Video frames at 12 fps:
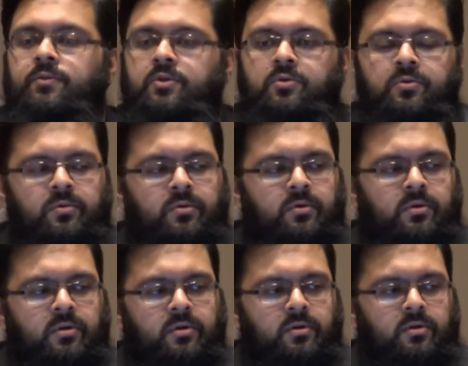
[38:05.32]
If you
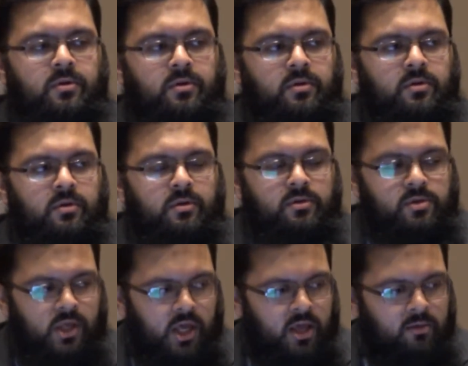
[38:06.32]

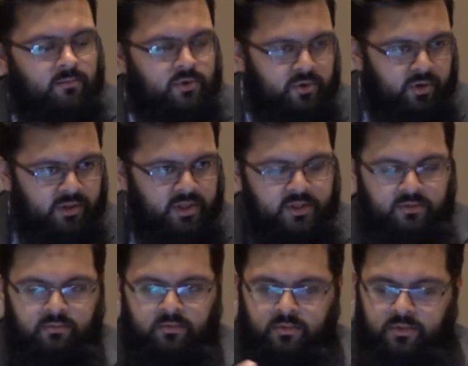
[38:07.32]
came during
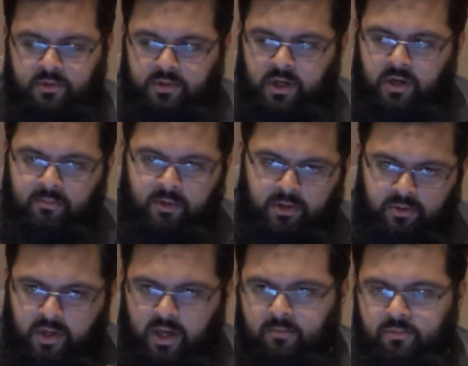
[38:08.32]
this time,
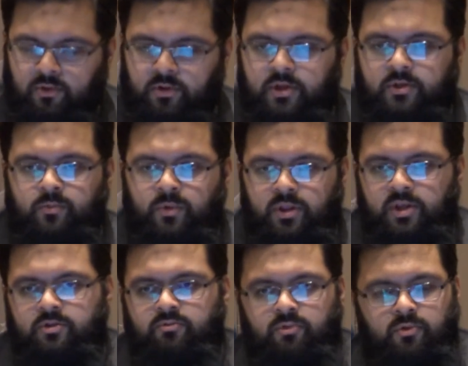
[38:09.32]
and you came during this
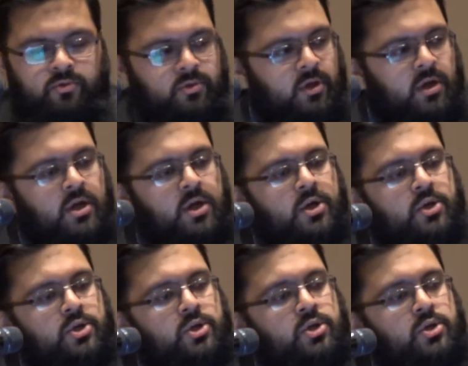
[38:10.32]
with this route,
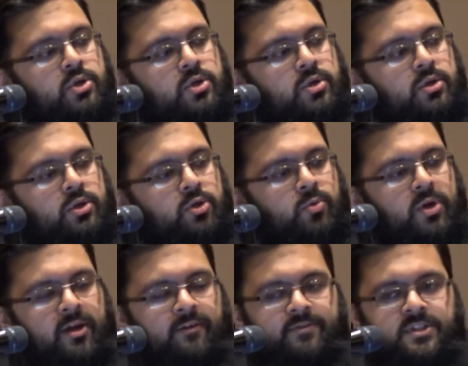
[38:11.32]

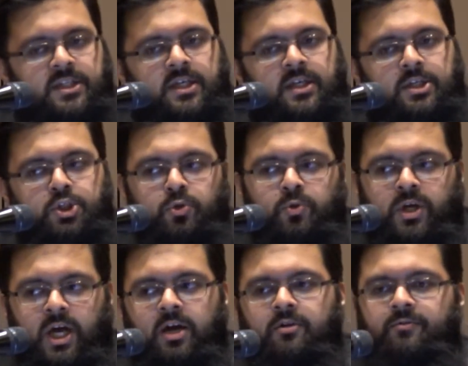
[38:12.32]
you would have seen
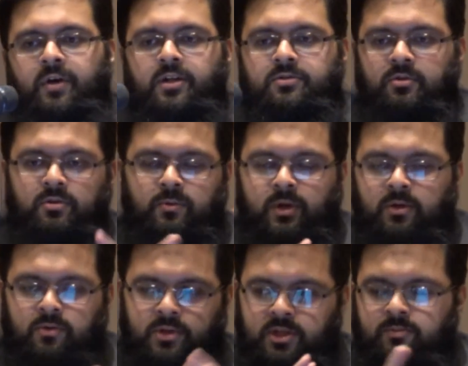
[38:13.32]
two caravans on the
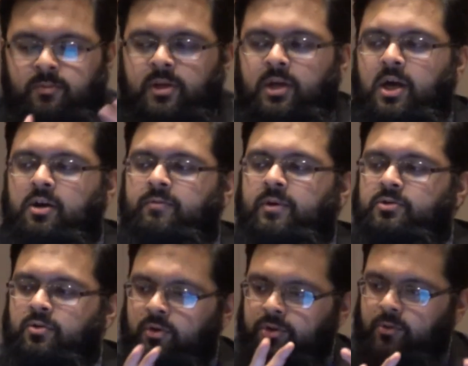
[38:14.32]
way, or this many
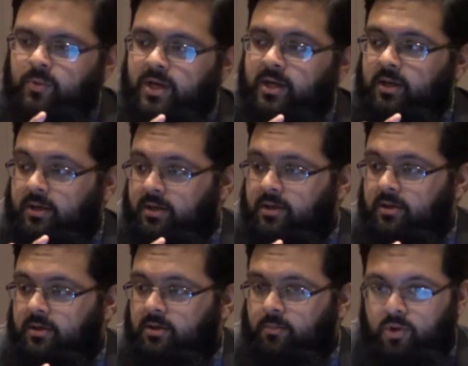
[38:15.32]
caravans on the way.
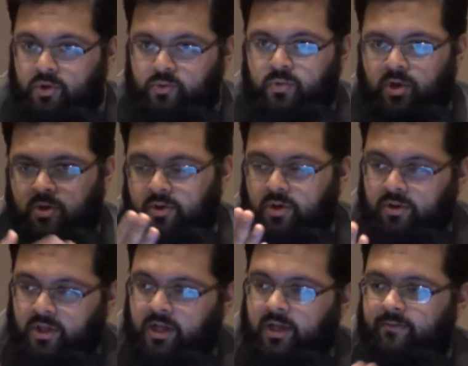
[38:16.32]
Because we know, you
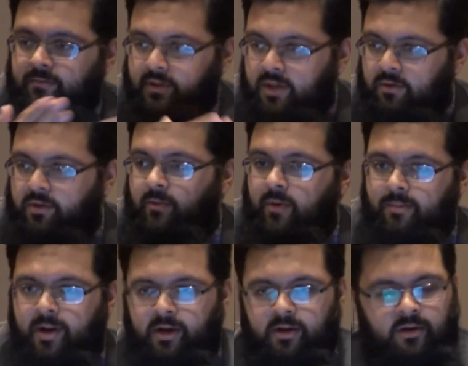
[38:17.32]
know, they left and they're on their
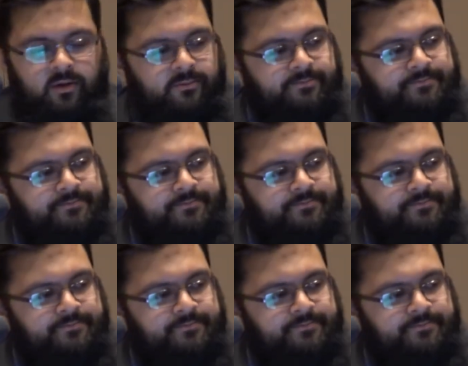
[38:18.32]
way back.